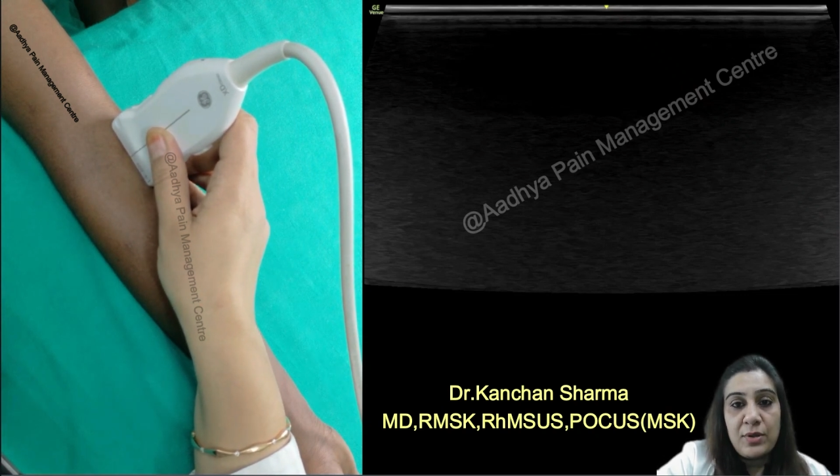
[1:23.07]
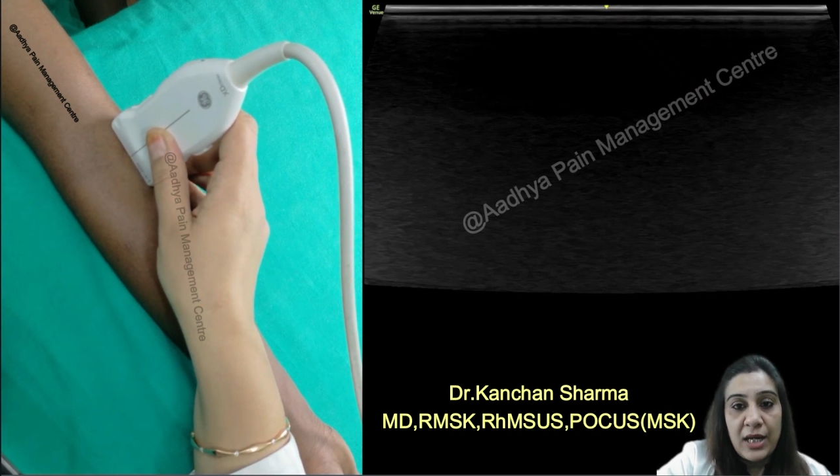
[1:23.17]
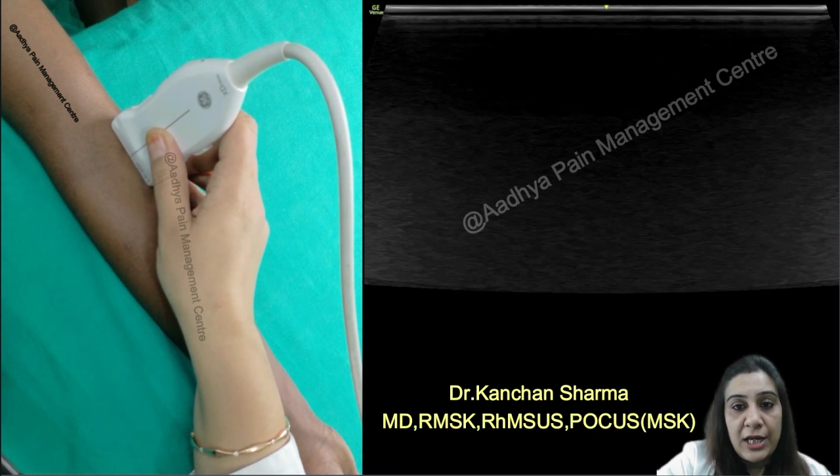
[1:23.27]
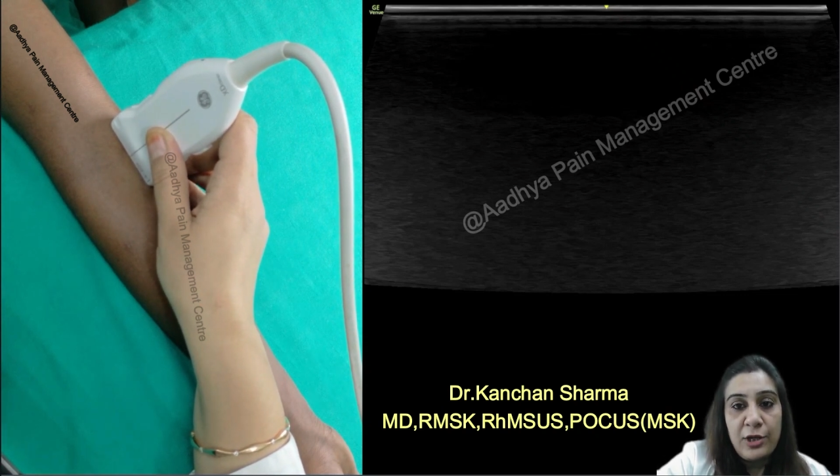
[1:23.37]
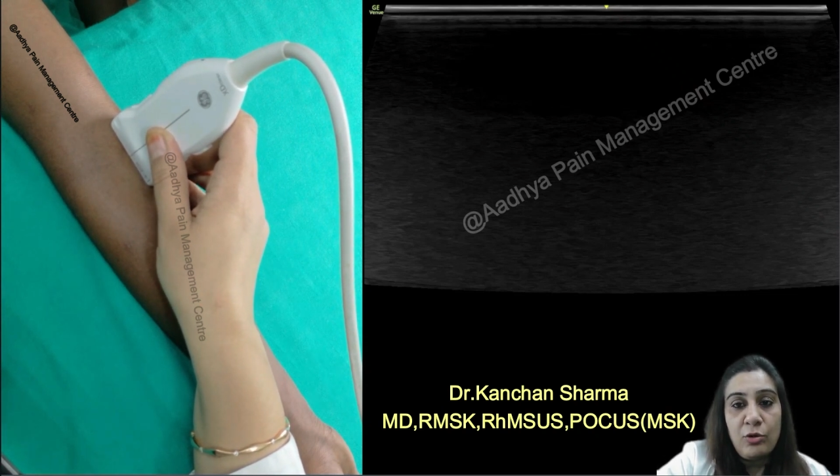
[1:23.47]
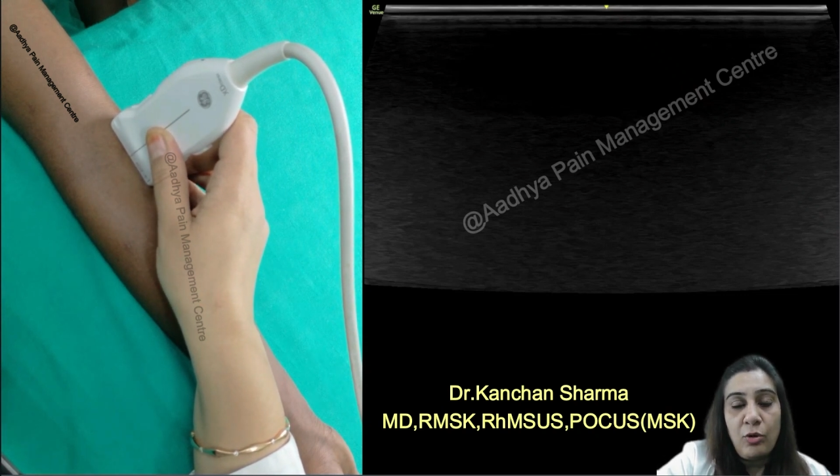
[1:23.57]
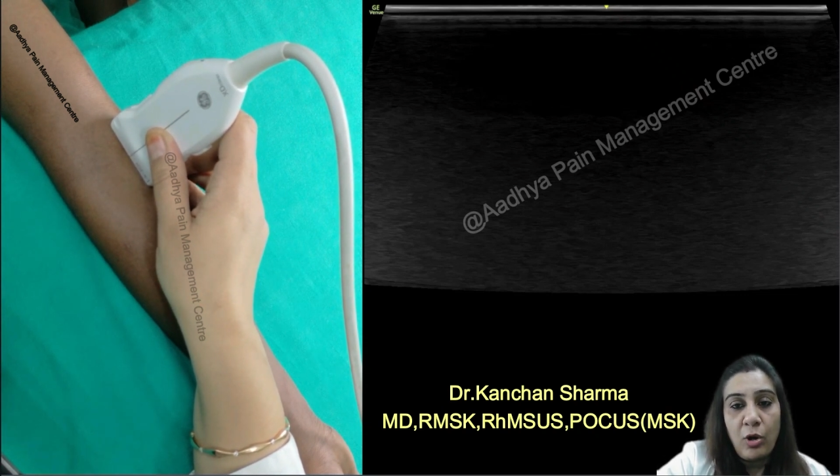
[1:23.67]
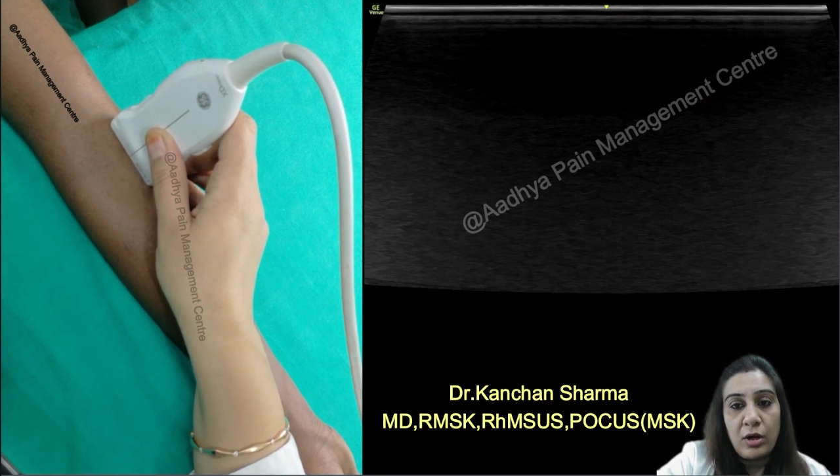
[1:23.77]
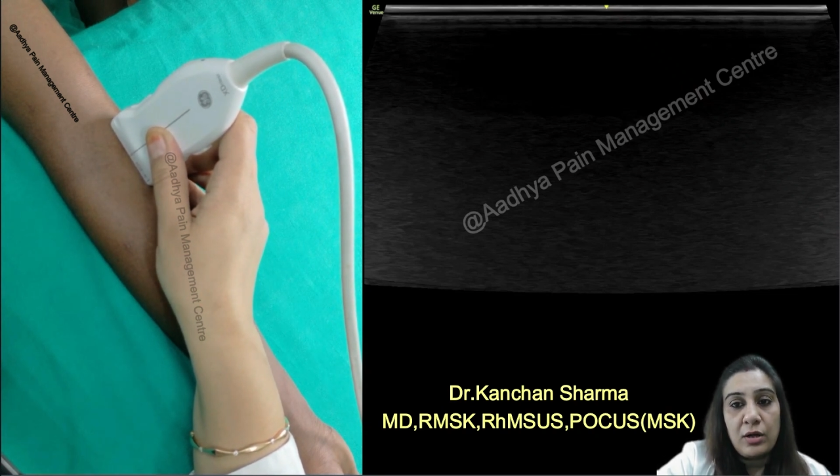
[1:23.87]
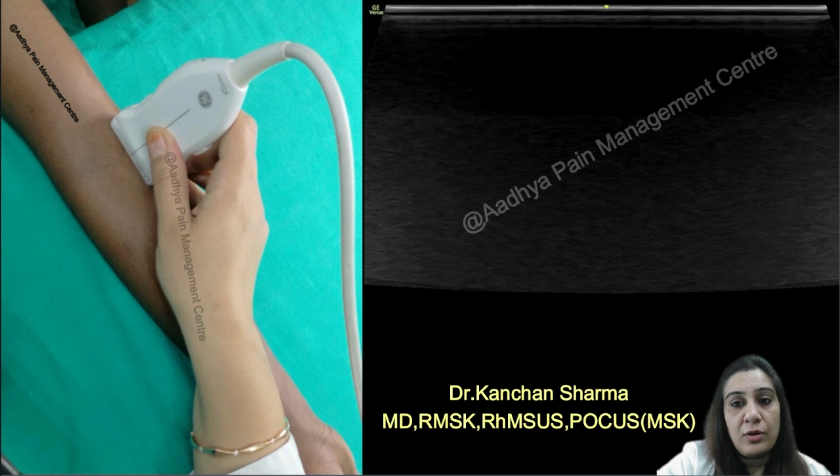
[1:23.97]

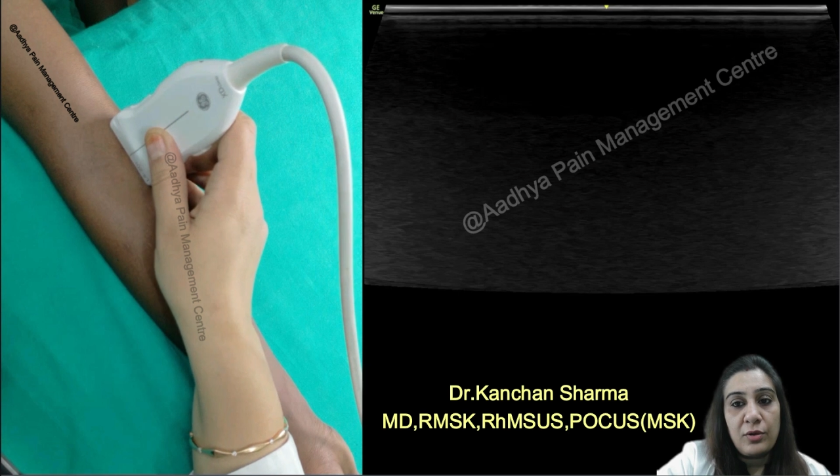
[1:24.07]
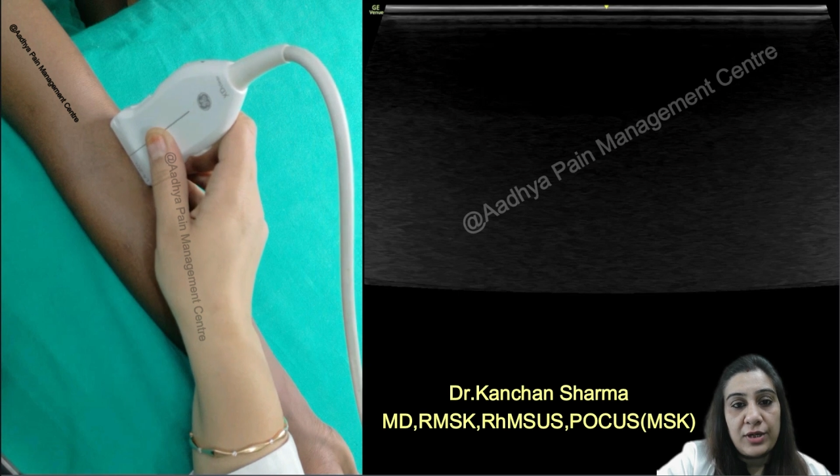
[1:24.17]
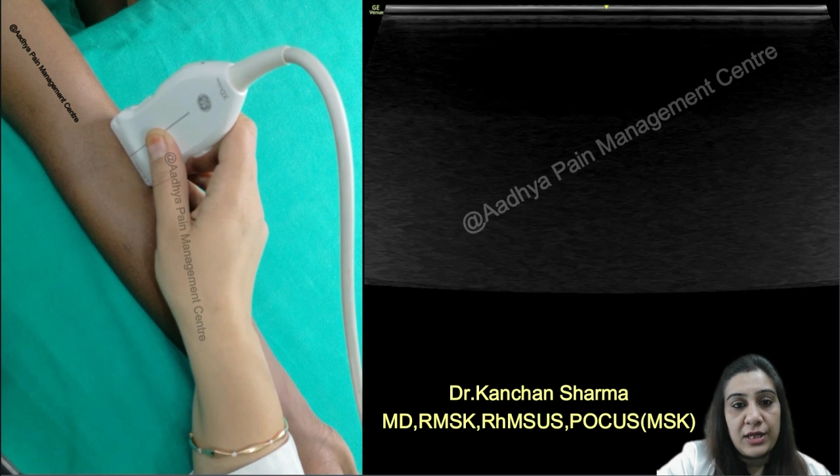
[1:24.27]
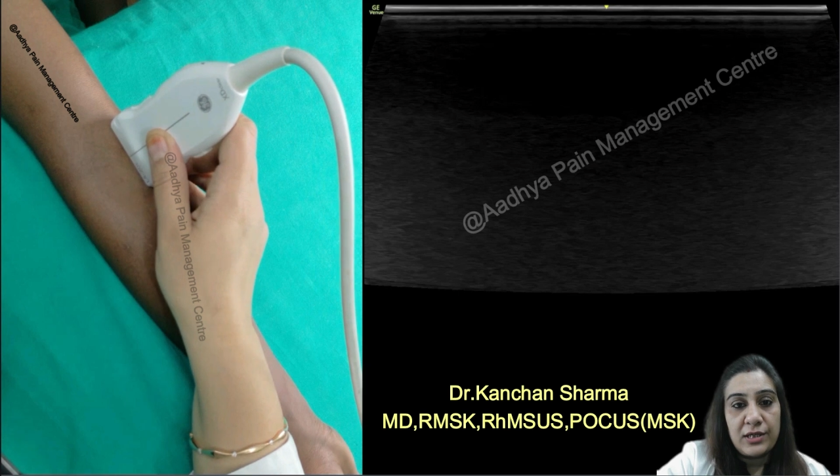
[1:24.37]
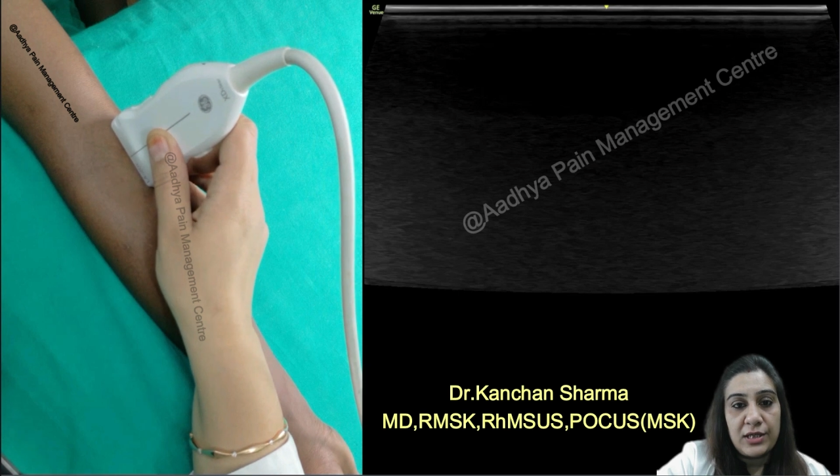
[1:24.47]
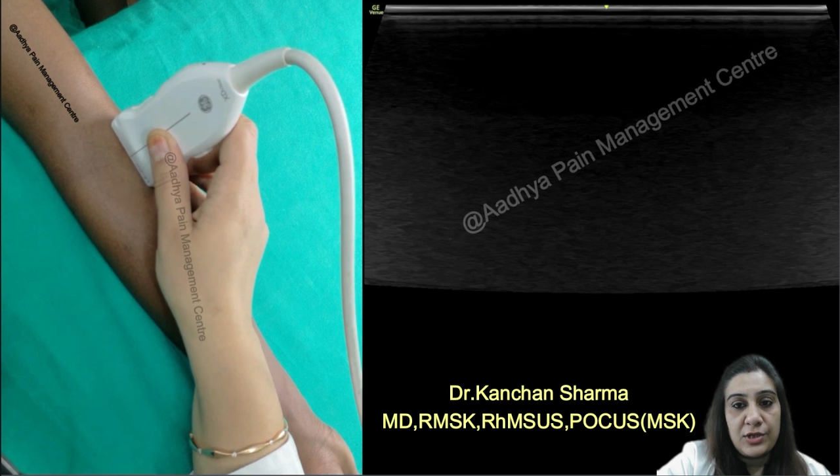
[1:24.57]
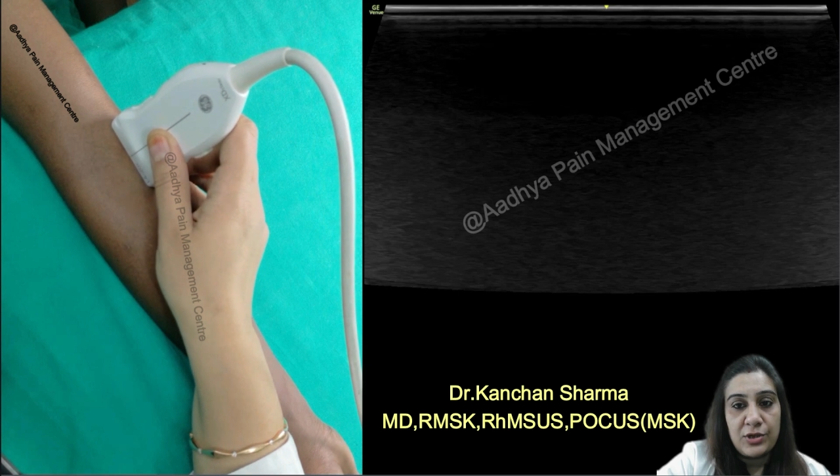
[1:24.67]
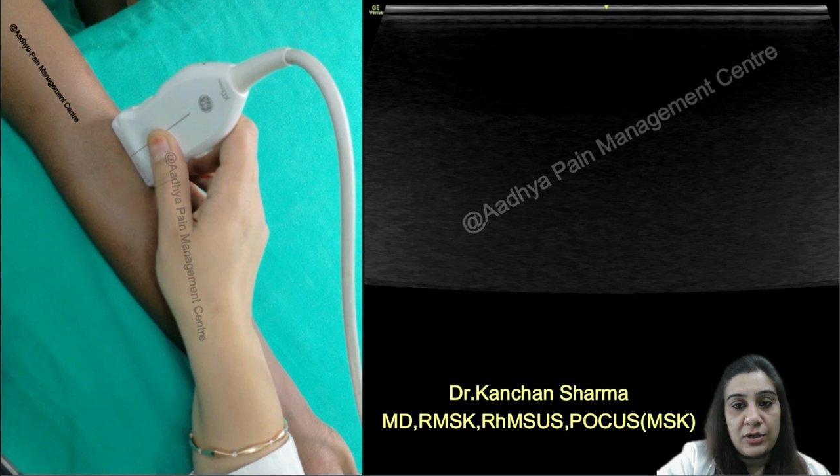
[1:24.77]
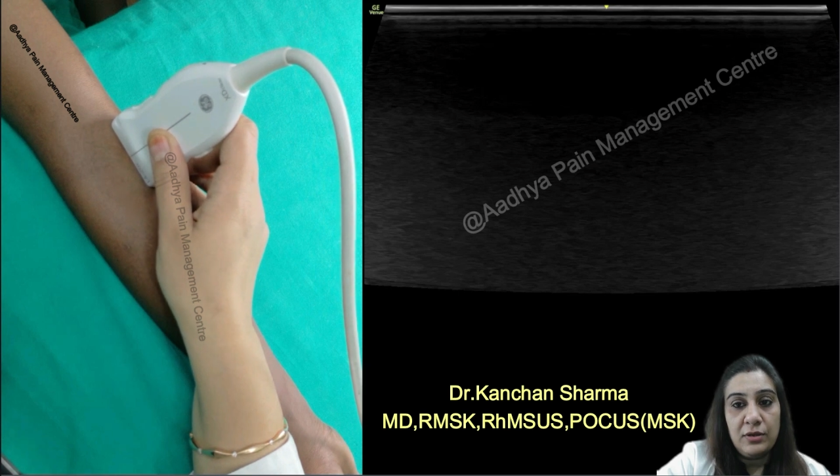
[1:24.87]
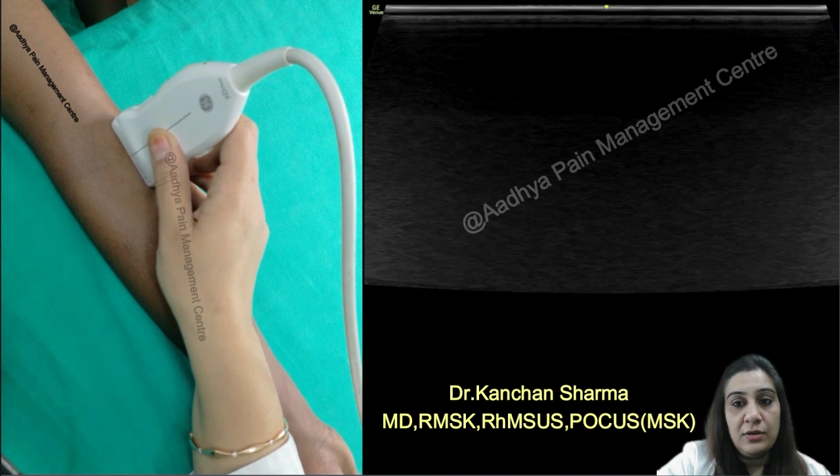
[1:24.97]
craniocaudal orientation,